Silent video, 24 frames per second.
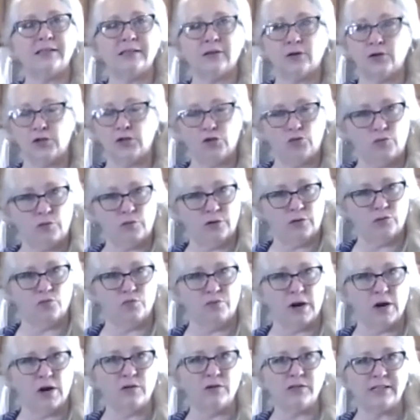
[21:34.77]
So you would
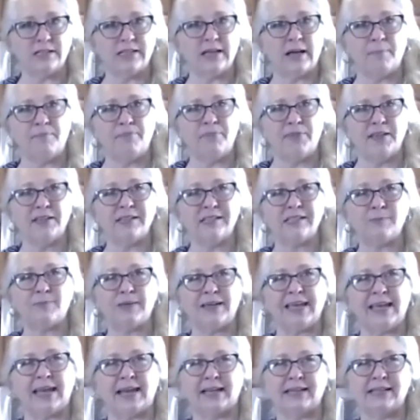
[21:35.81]
roast up the
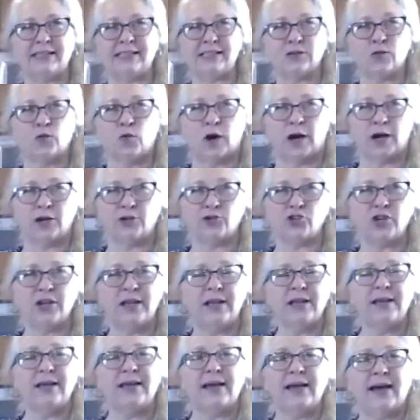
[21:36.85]
spaghetti squash
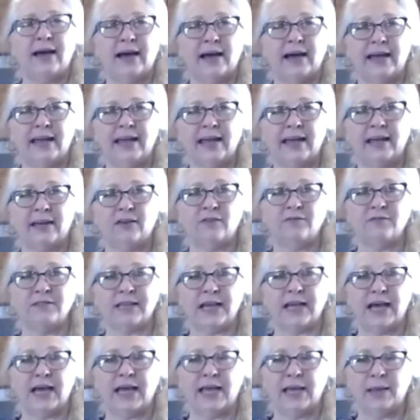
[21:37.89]
ahead of
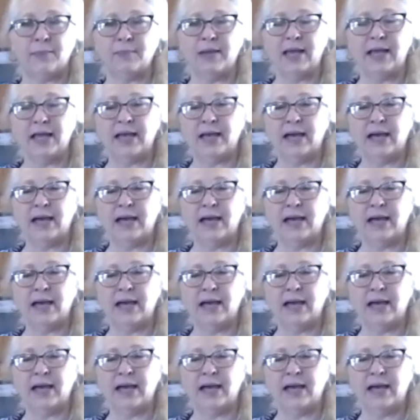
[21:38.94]
time.